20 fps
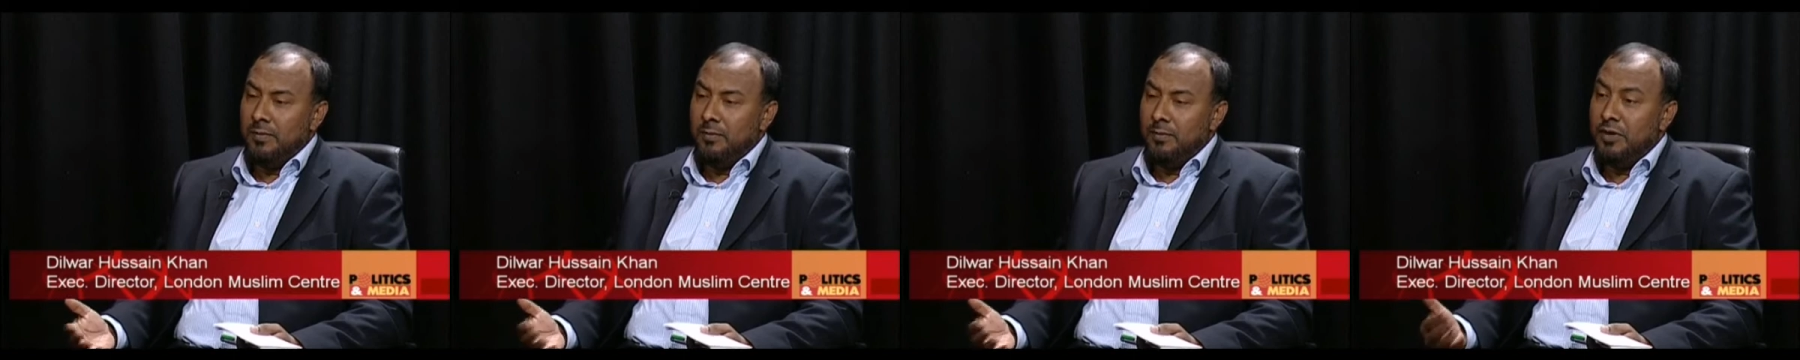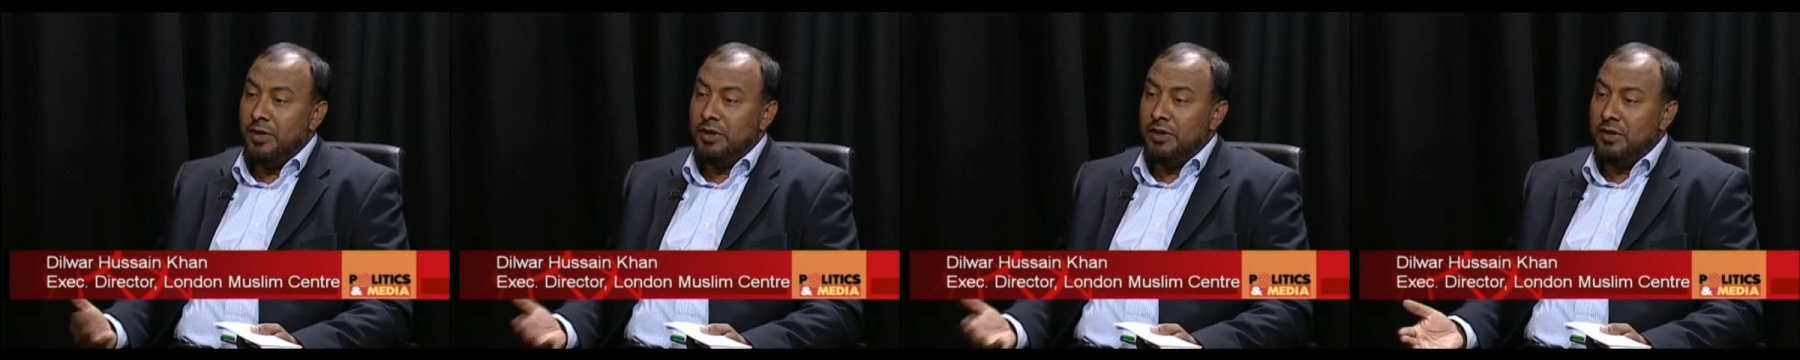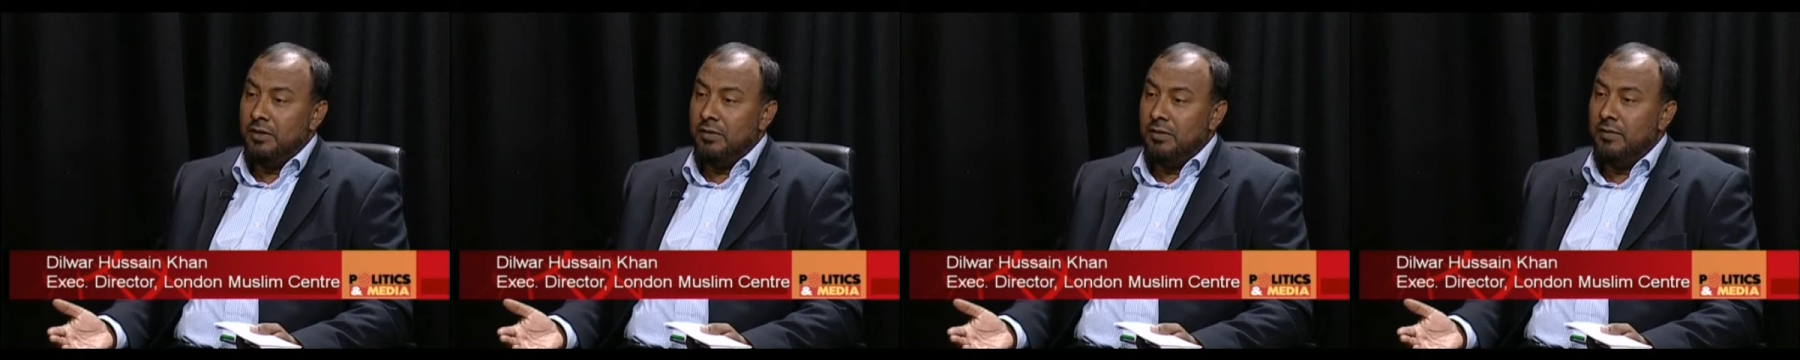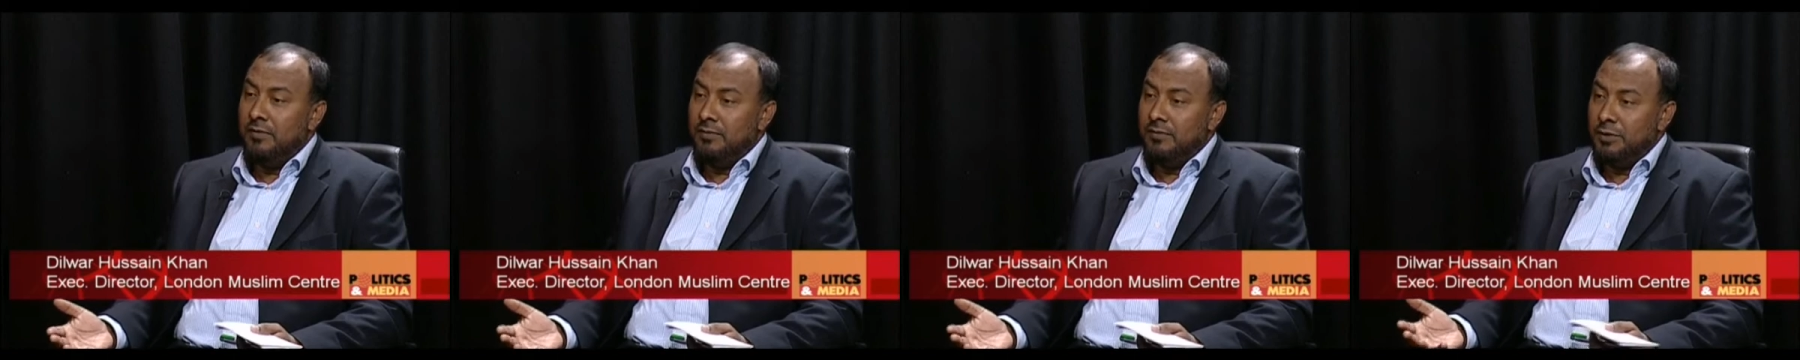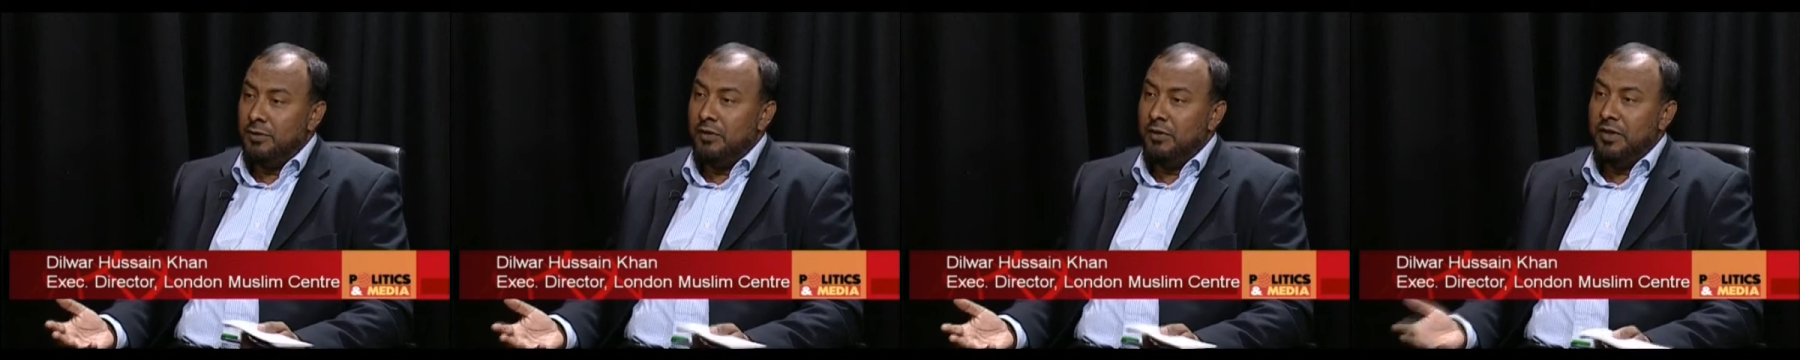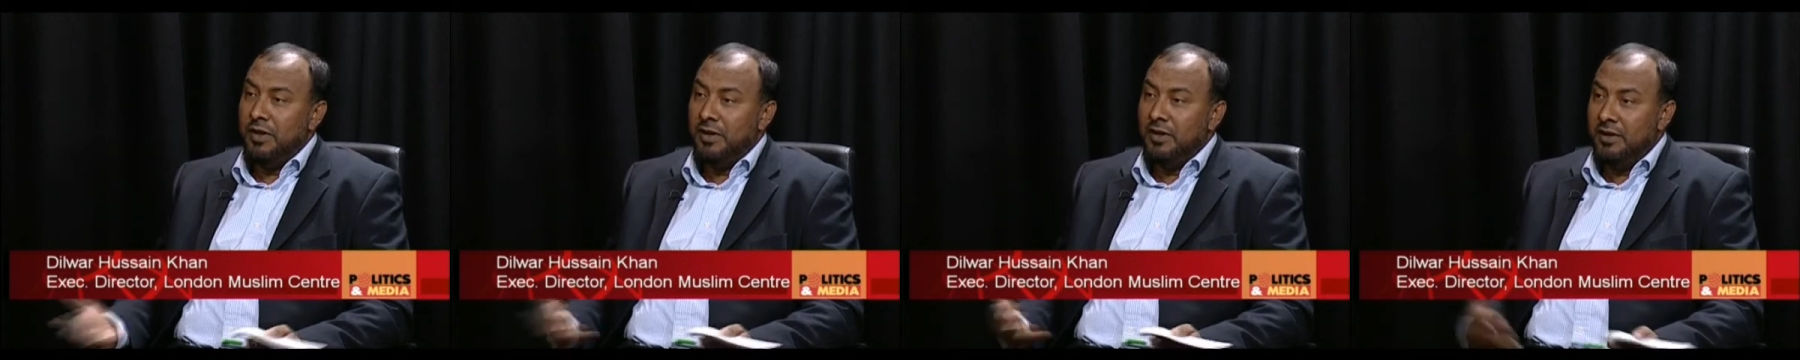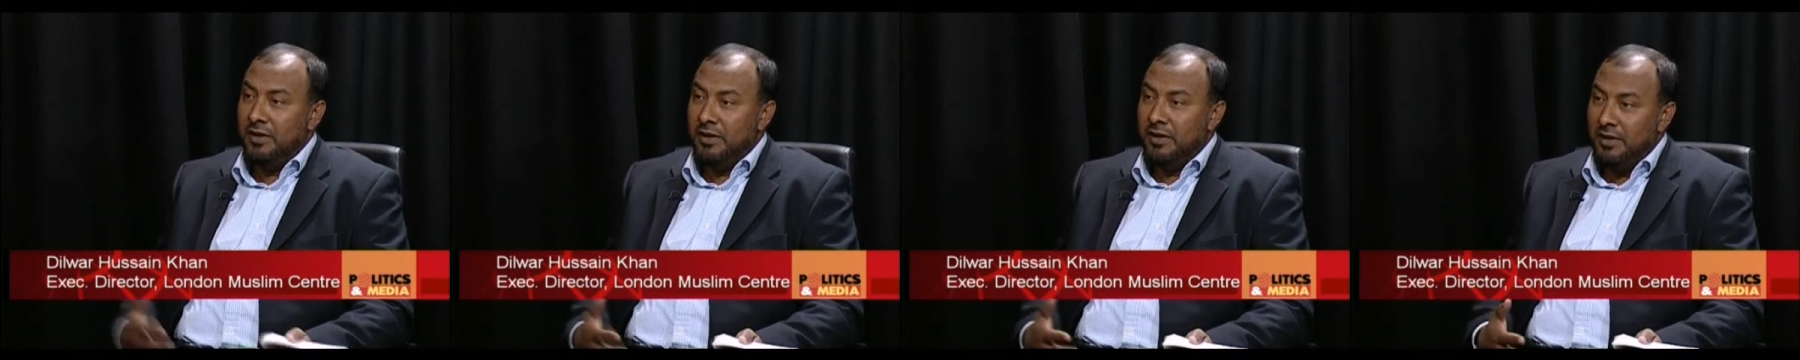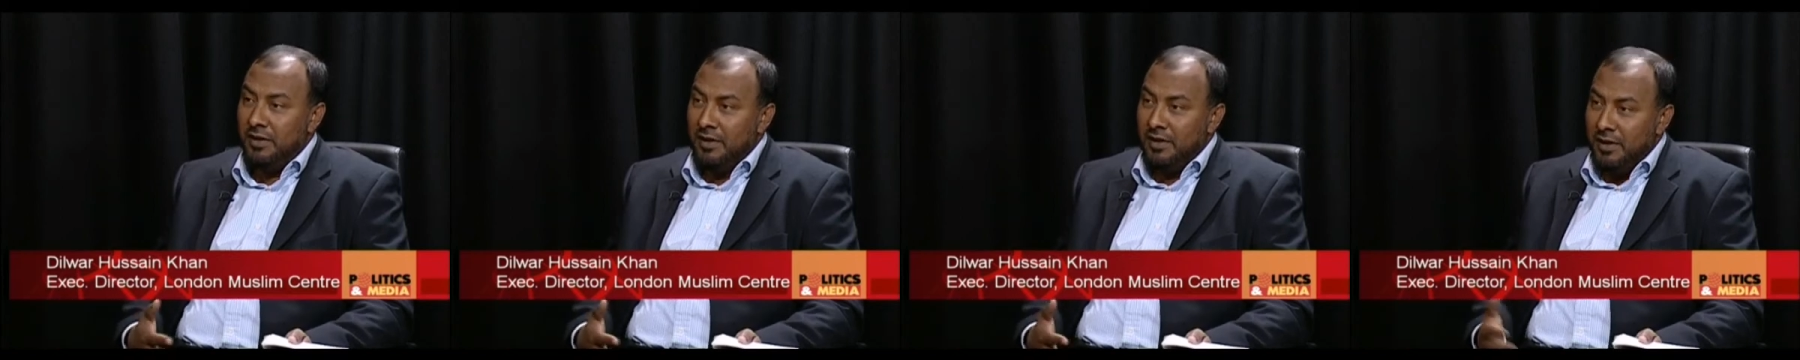pressure of joining
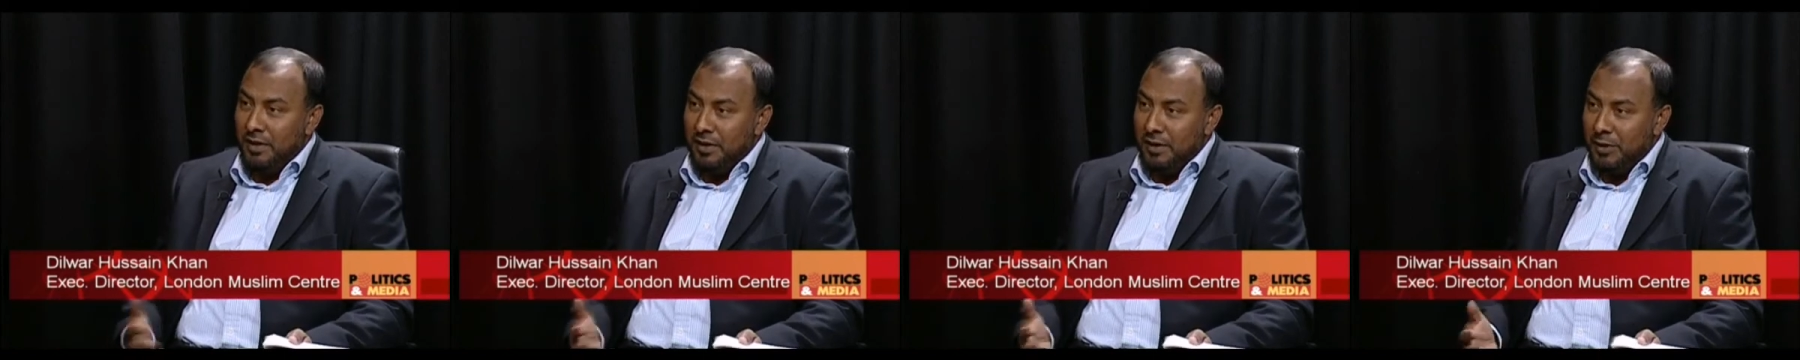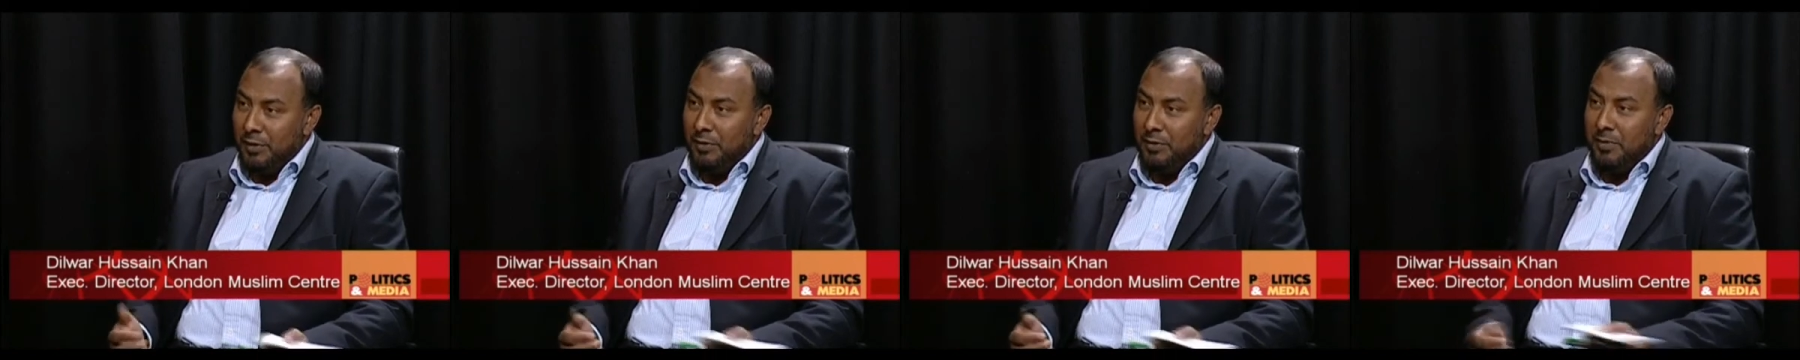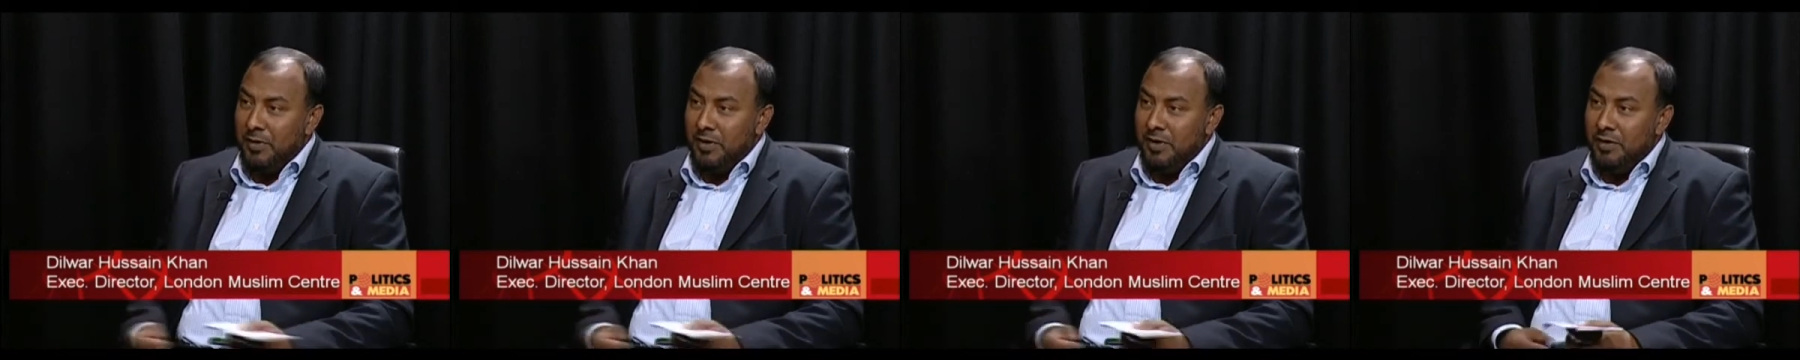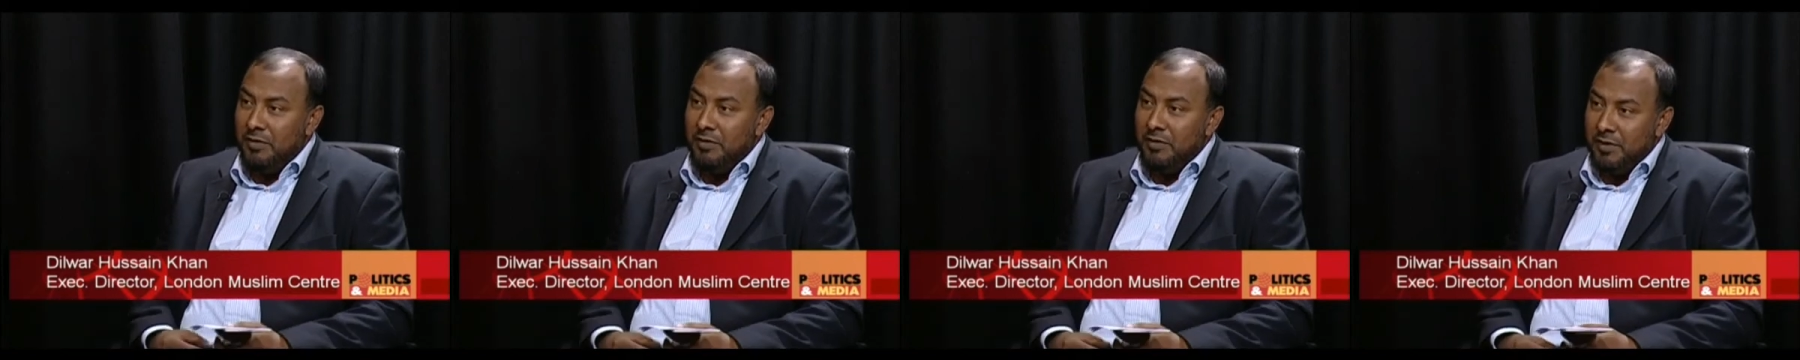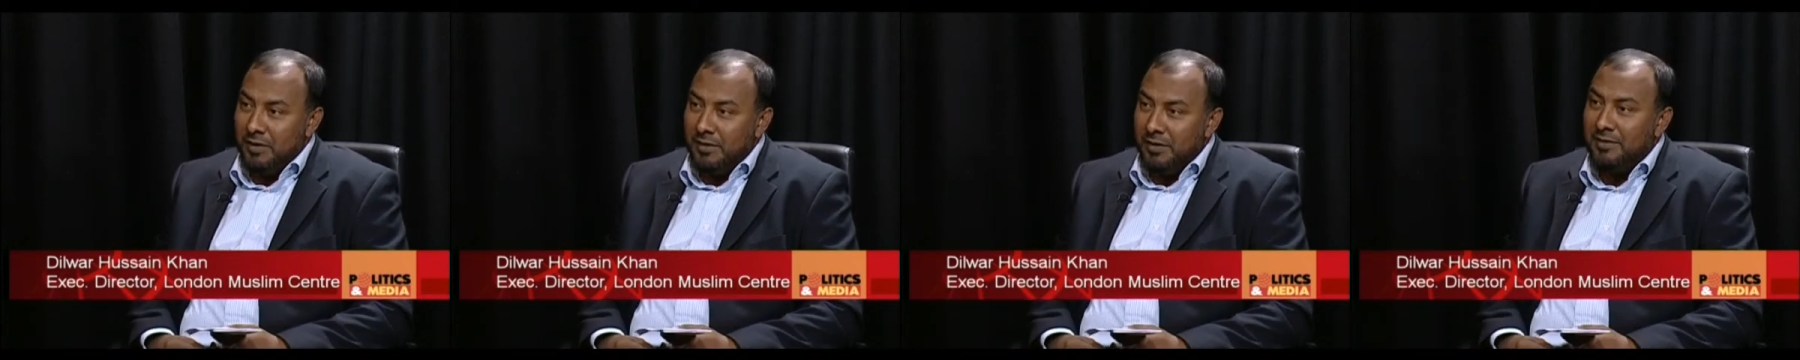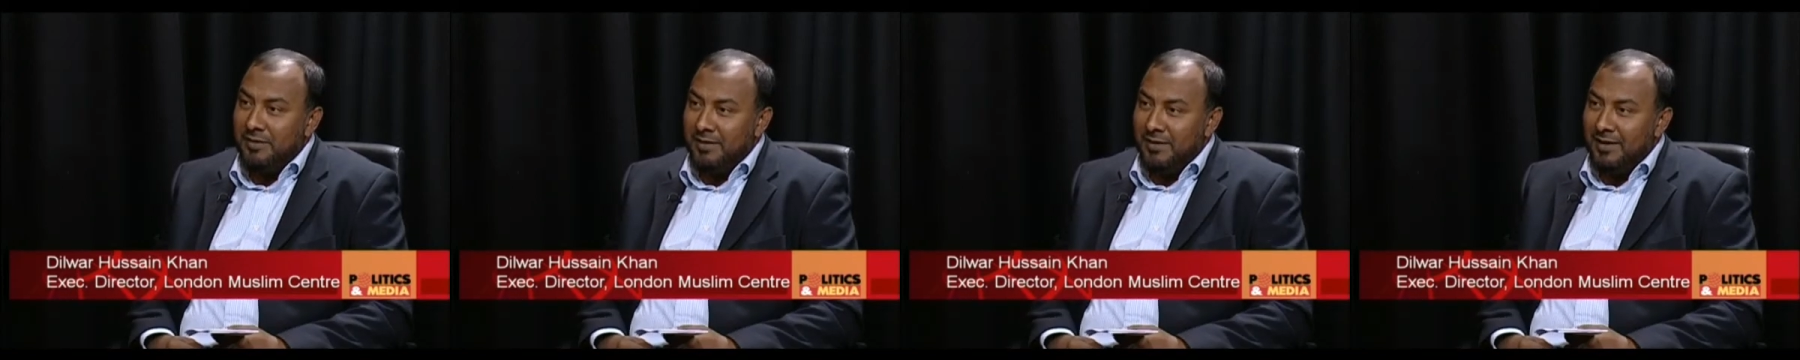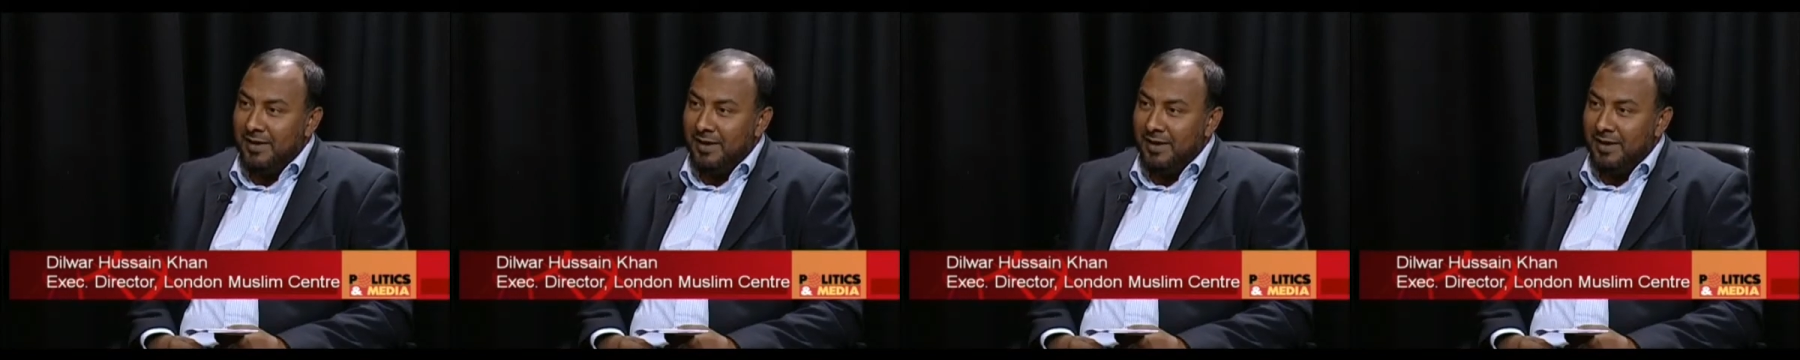the European Union.